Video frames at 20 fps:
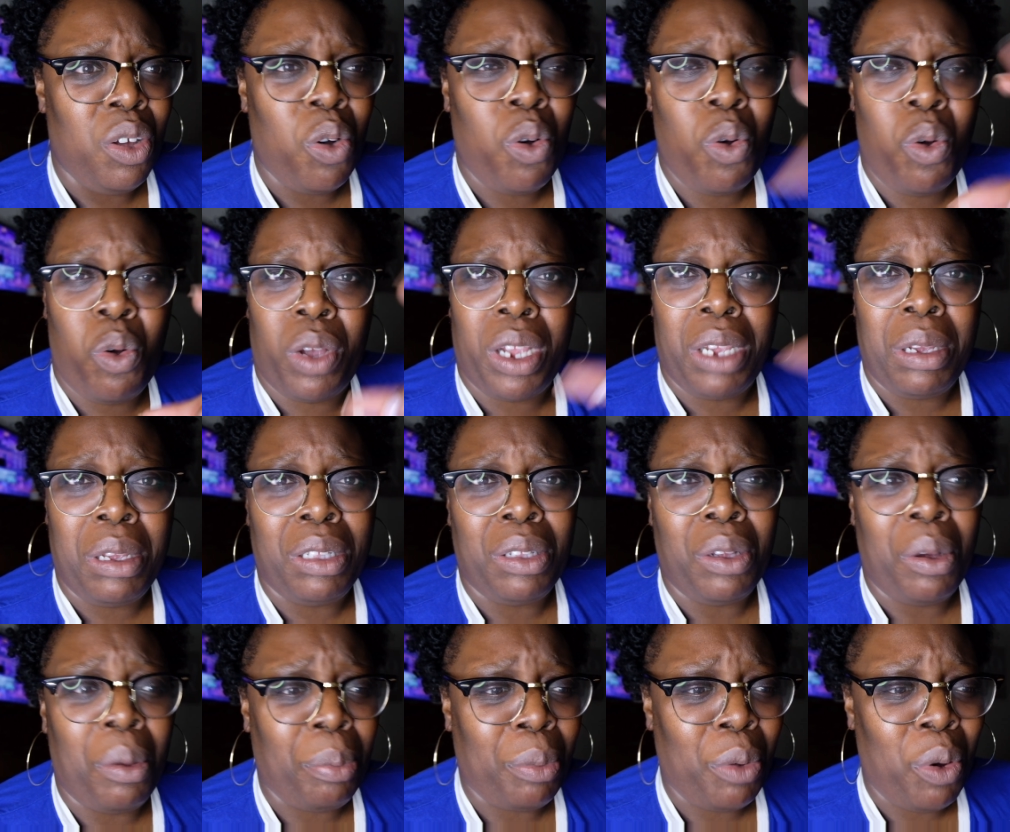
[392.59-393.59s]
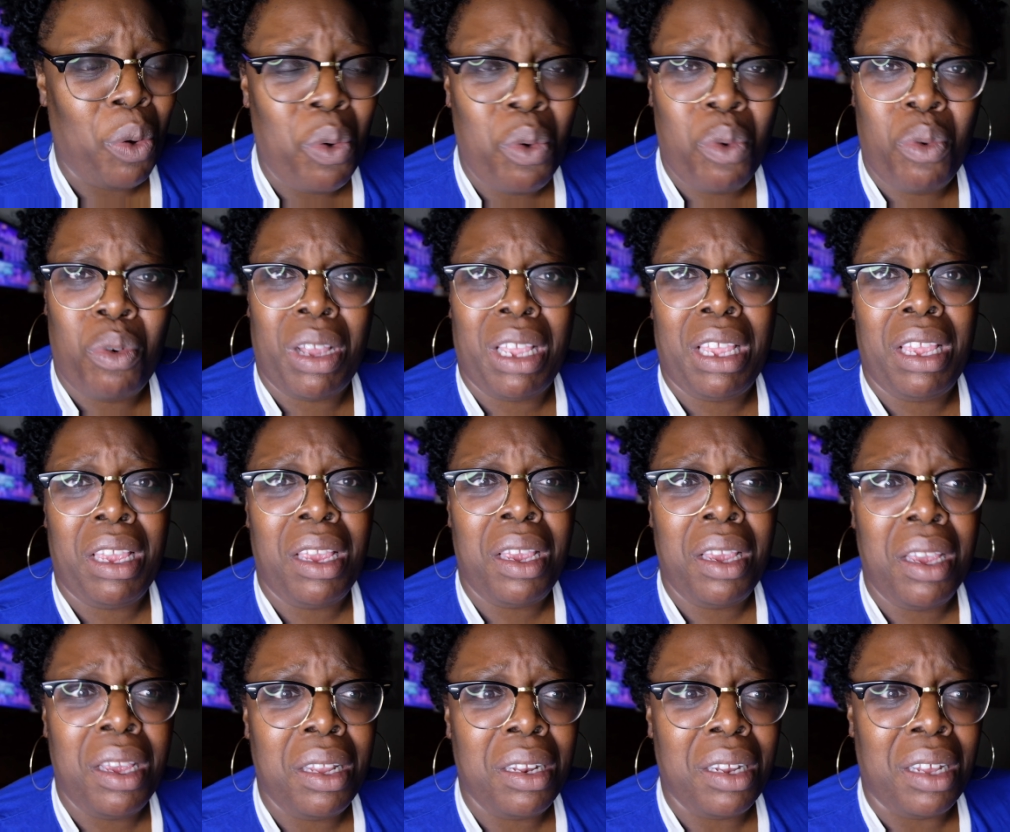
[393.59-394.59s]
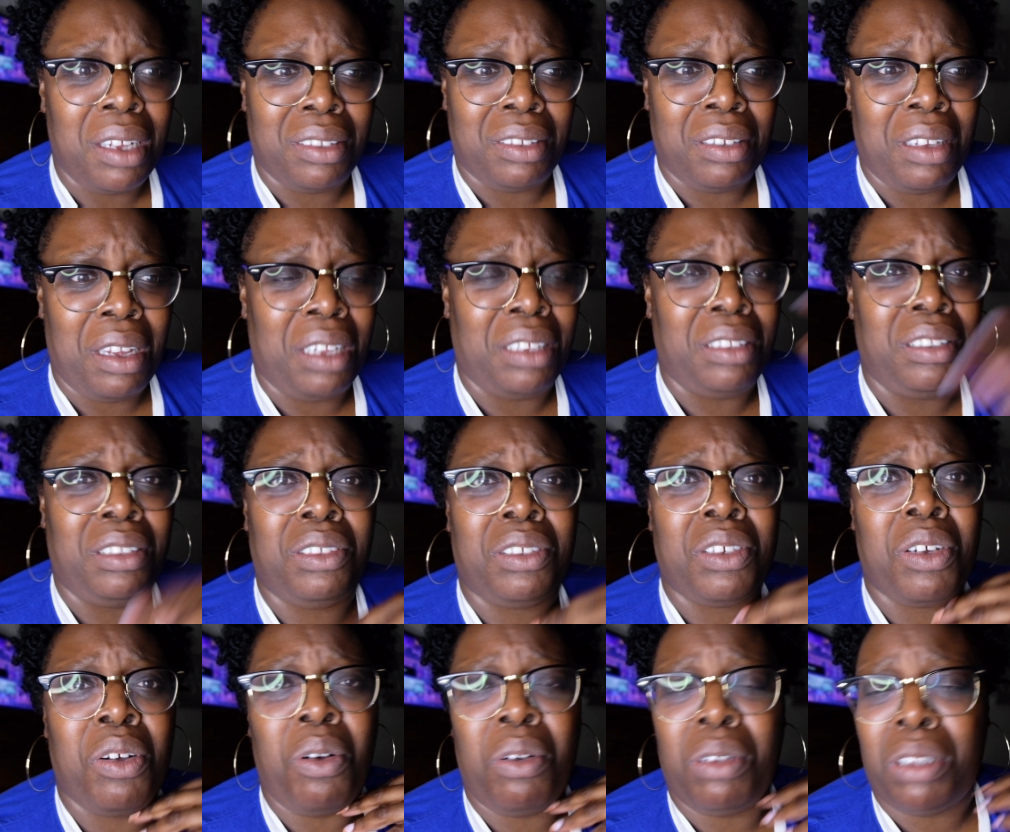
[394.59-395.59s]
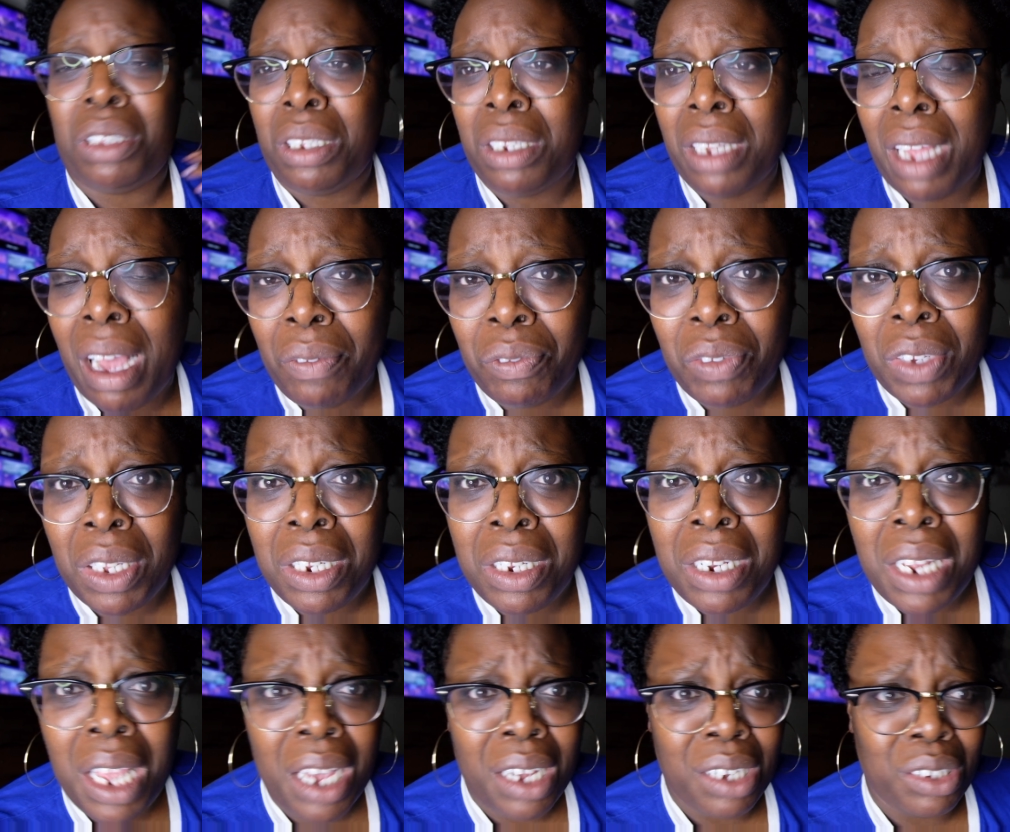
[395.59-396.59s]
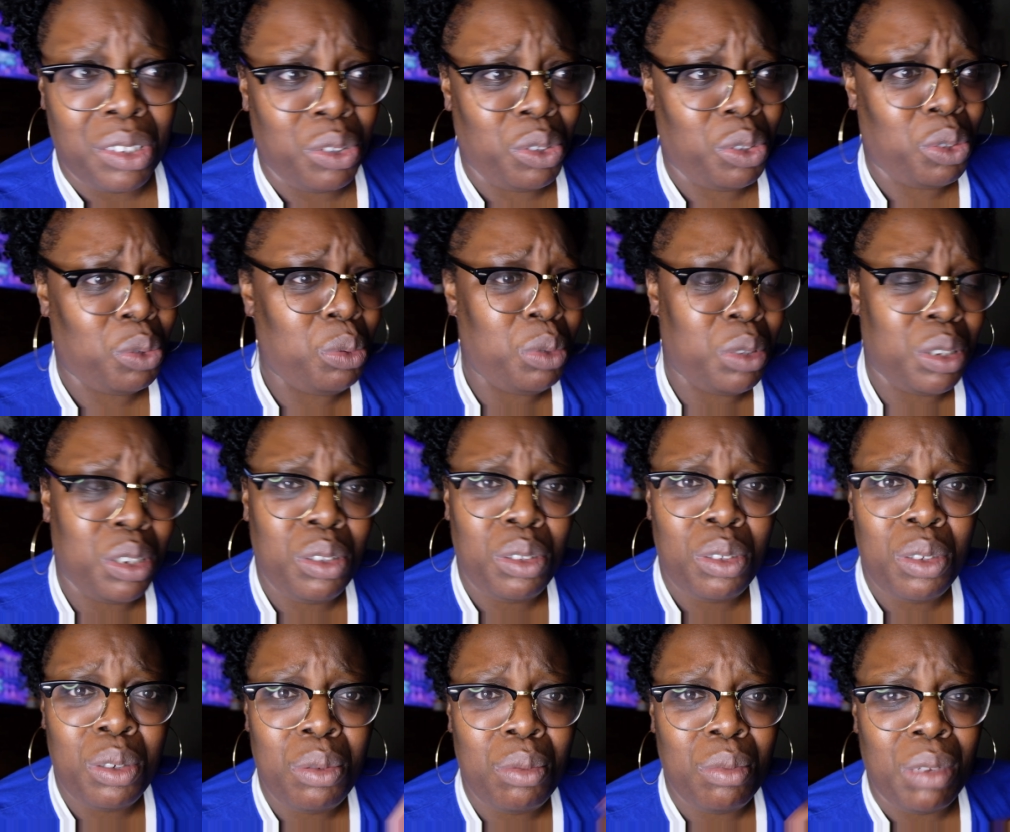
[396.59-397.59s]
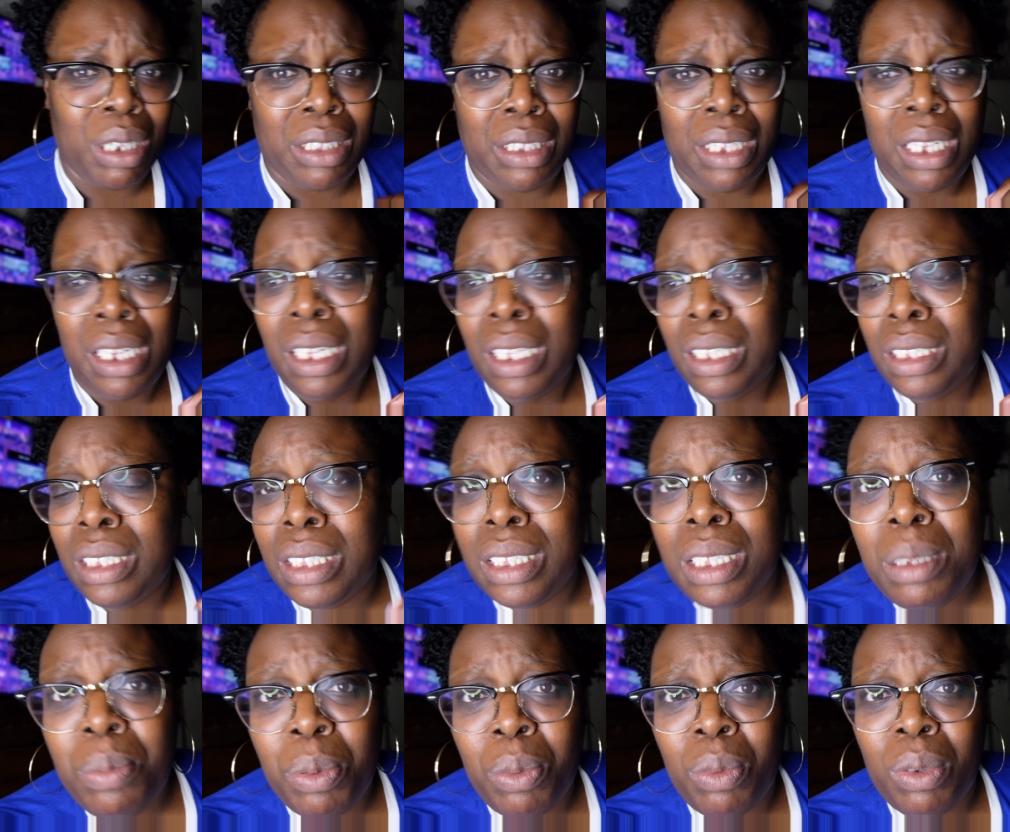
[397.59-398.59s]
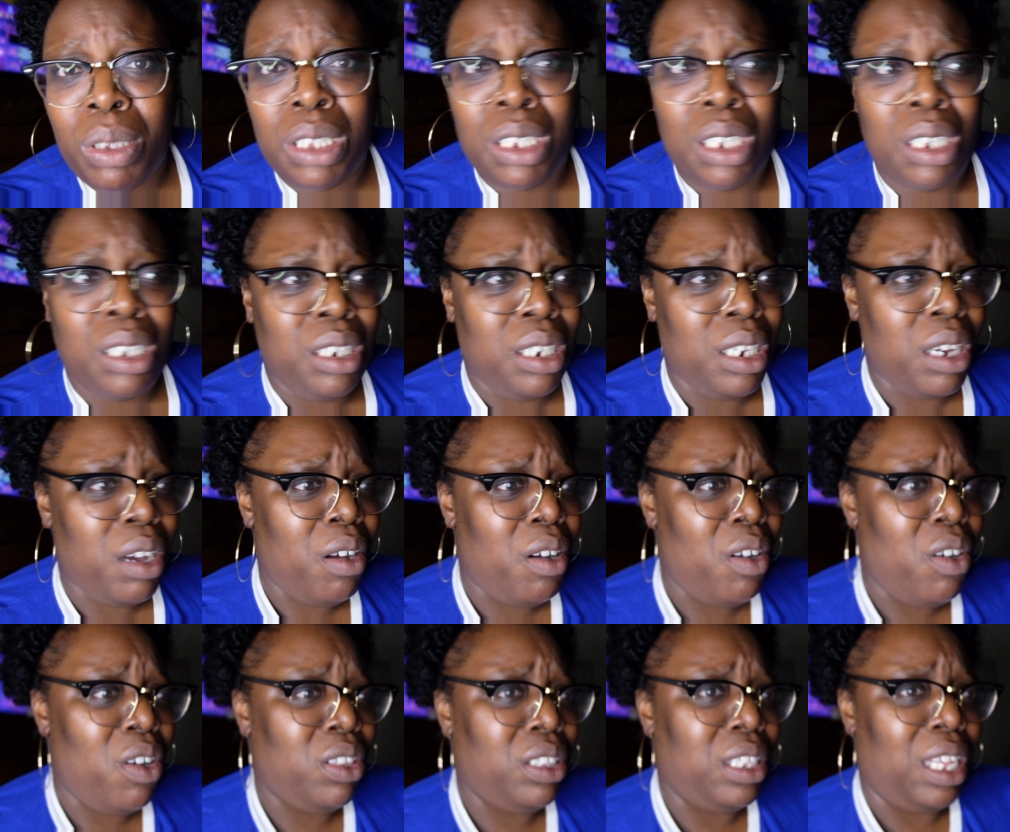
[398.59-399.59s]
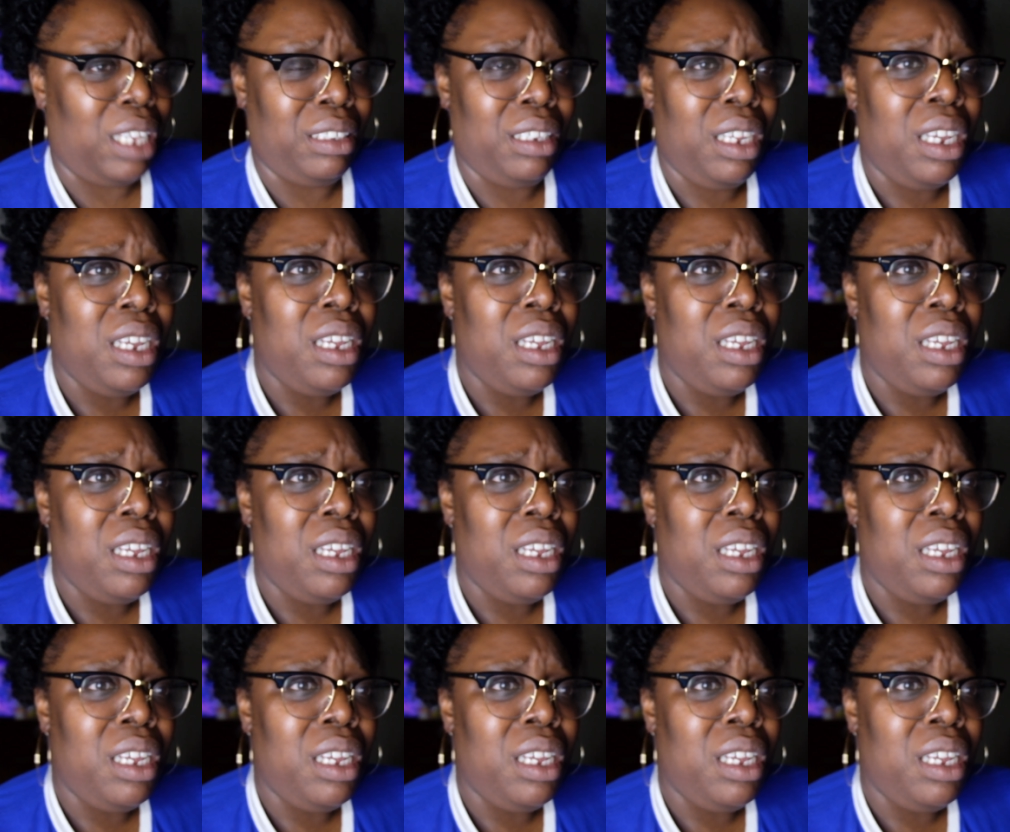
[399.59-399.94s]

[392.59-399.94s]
cooking up cocaine and cutting off your neck and shooting you and sleeping with your girl and